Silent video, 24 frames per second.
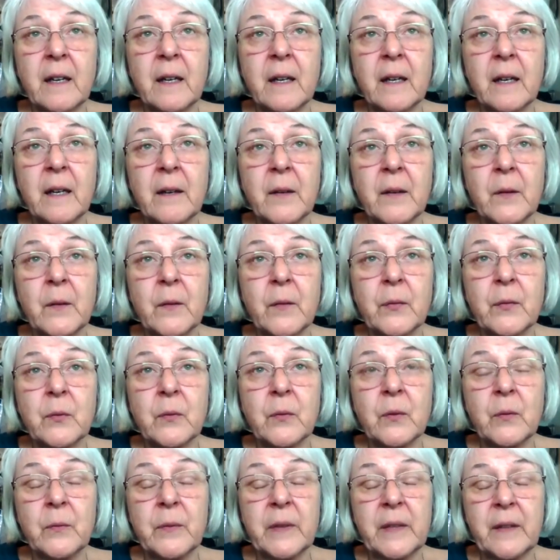uh,
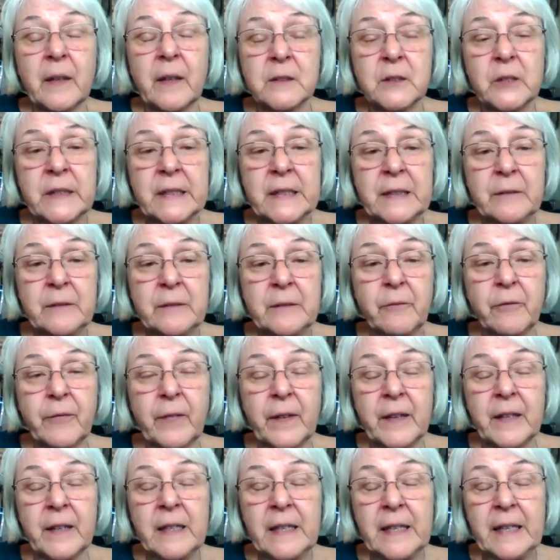through a reduction in
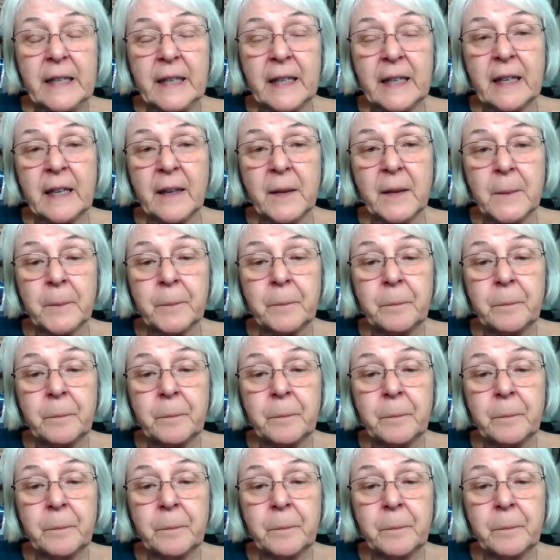funding,